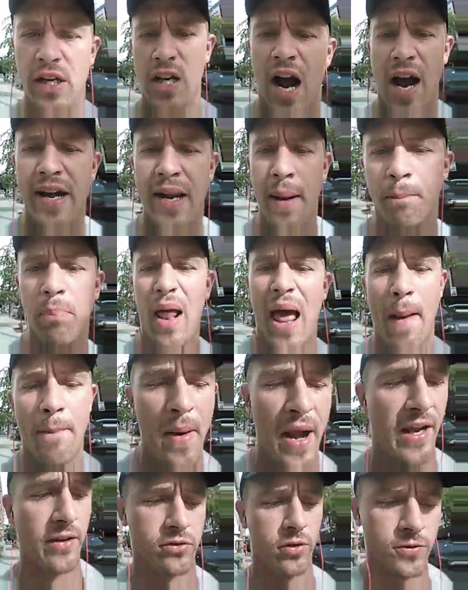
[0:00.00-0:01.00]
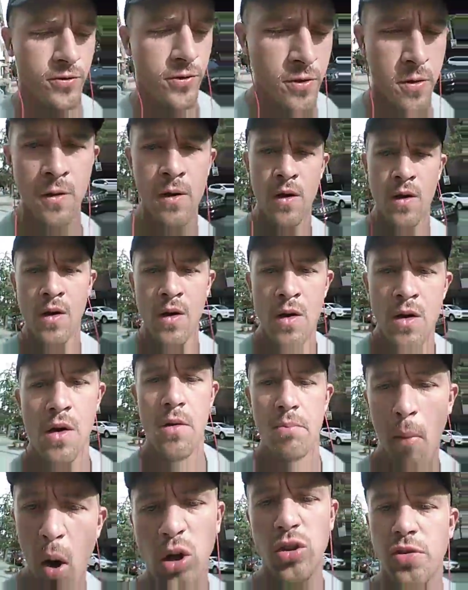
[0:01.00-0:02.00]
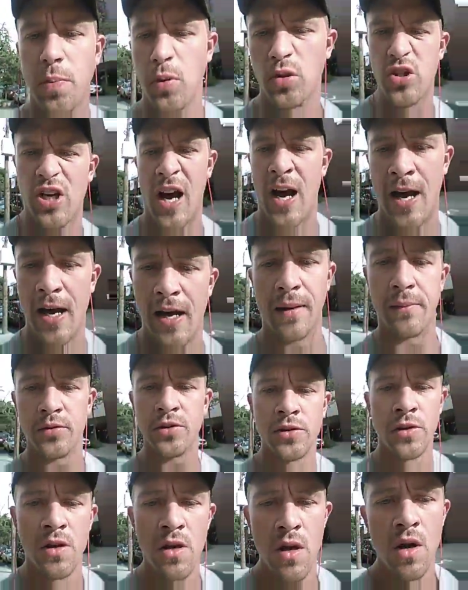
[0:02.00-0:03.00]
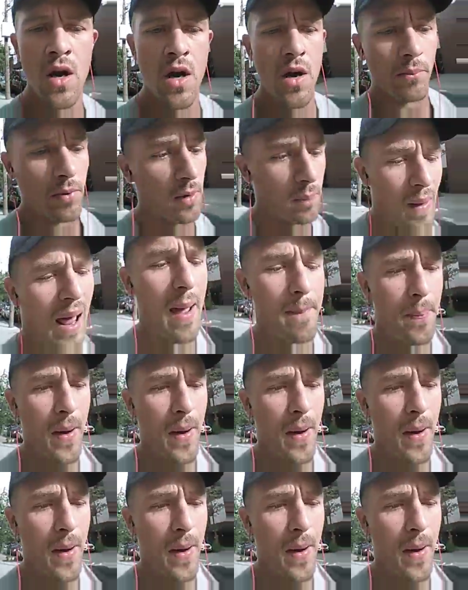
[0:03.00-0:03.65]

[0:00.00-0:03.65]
join the goddamn Black Panthers. Multiple times. But the